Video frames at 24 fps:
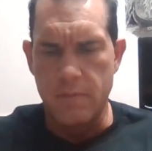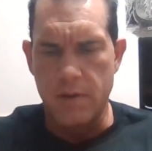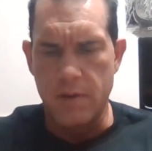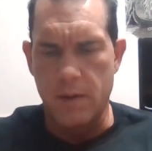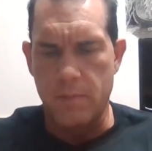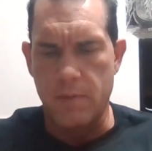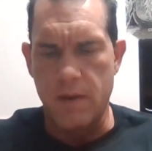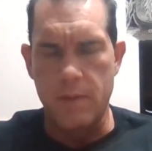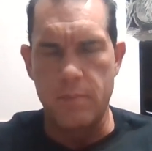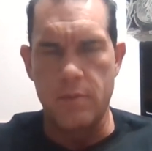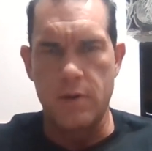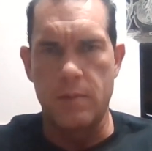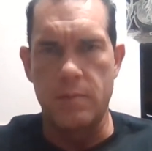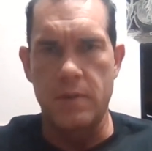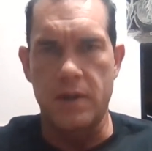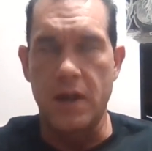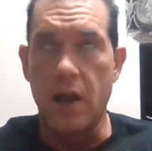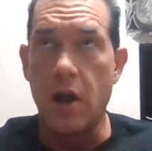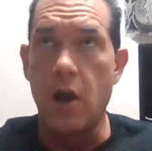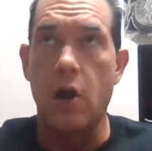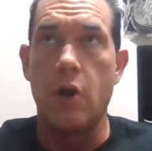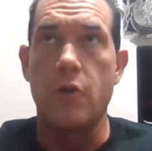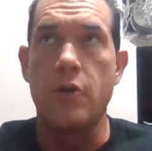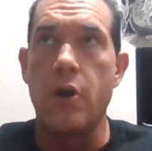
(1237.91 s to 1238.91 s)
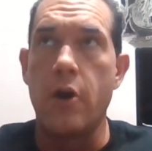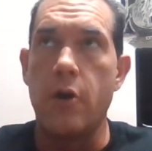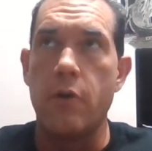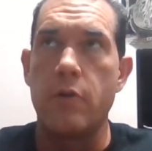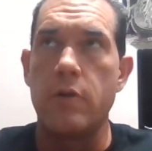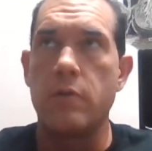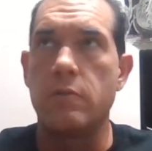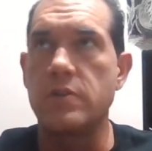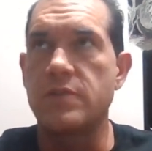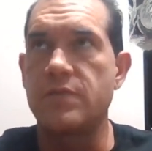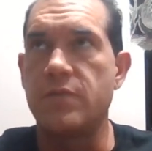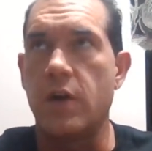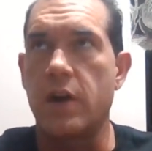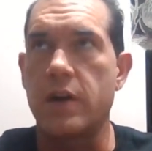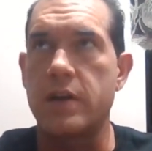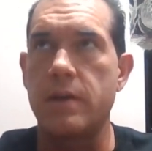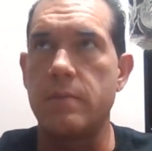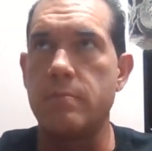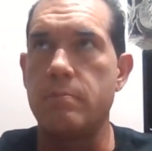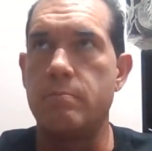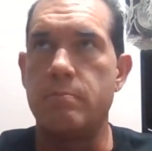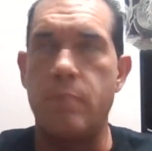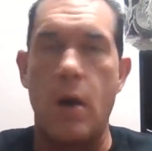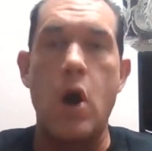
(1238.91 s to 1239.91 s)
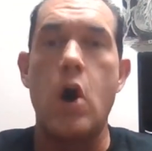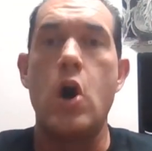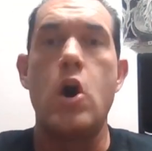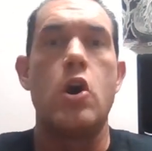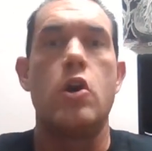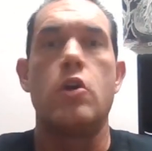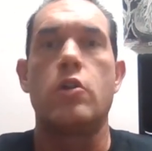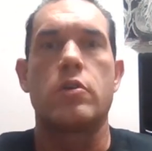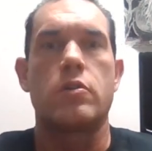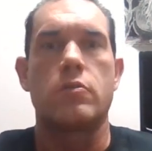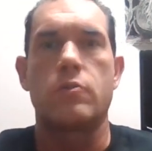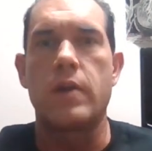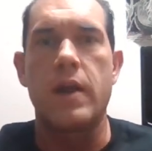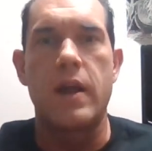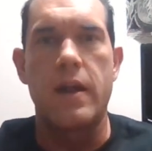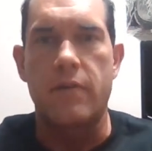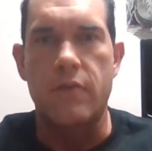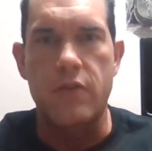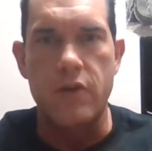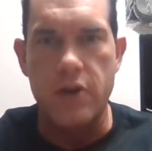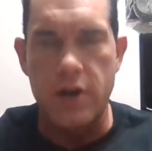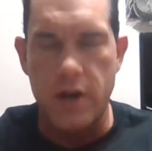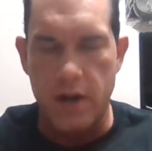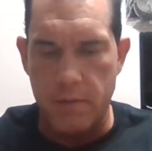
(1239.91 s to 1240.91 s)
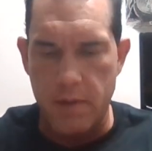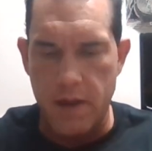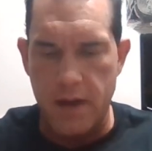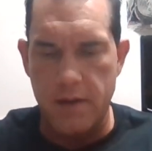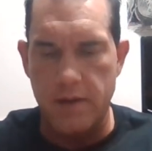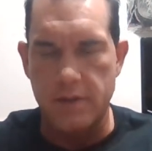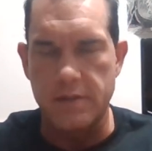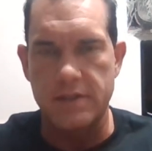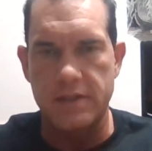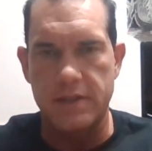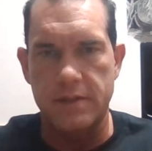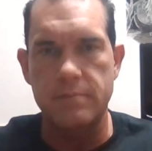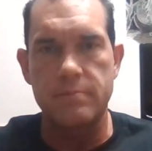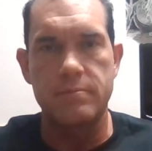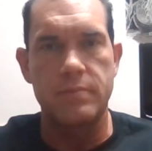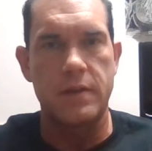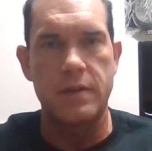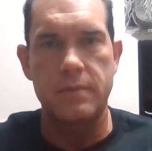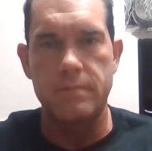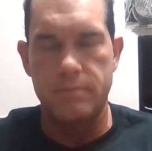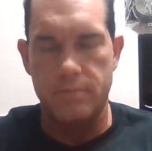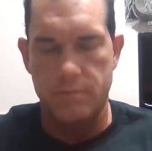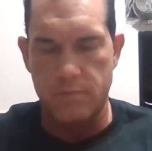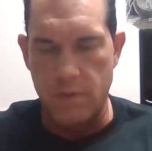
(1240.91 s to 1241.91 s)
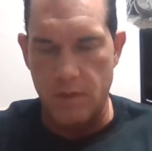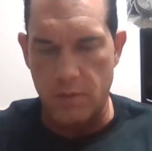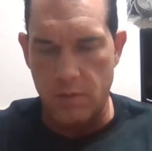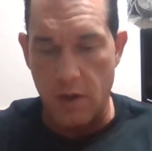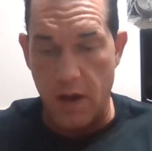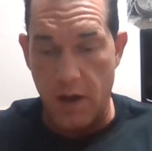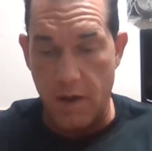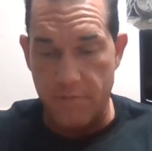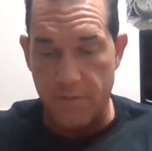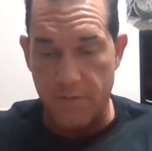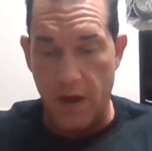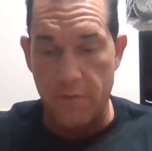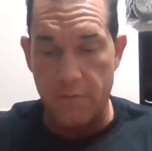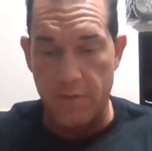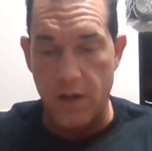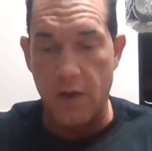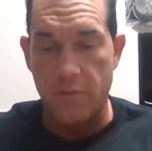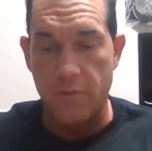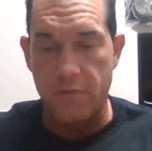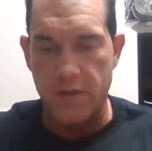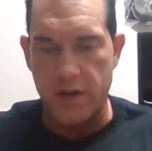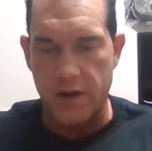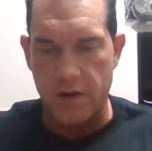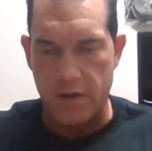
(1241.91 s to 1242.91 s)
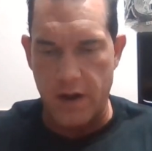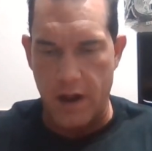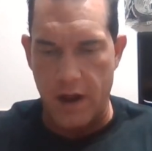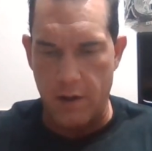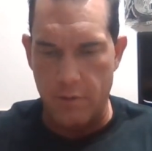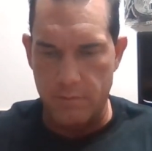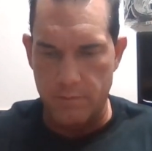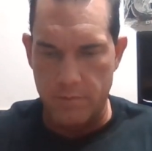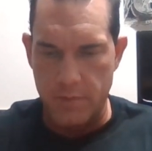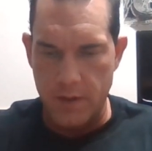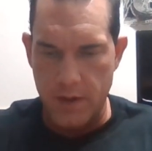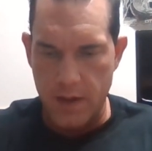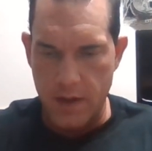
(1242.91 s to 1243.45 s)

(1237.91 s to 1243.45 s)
And I'll probably put up like, oh no, it was fucking ball or whatever. You know what I mean? It's like, but I'll, I'll, I'll figure it out.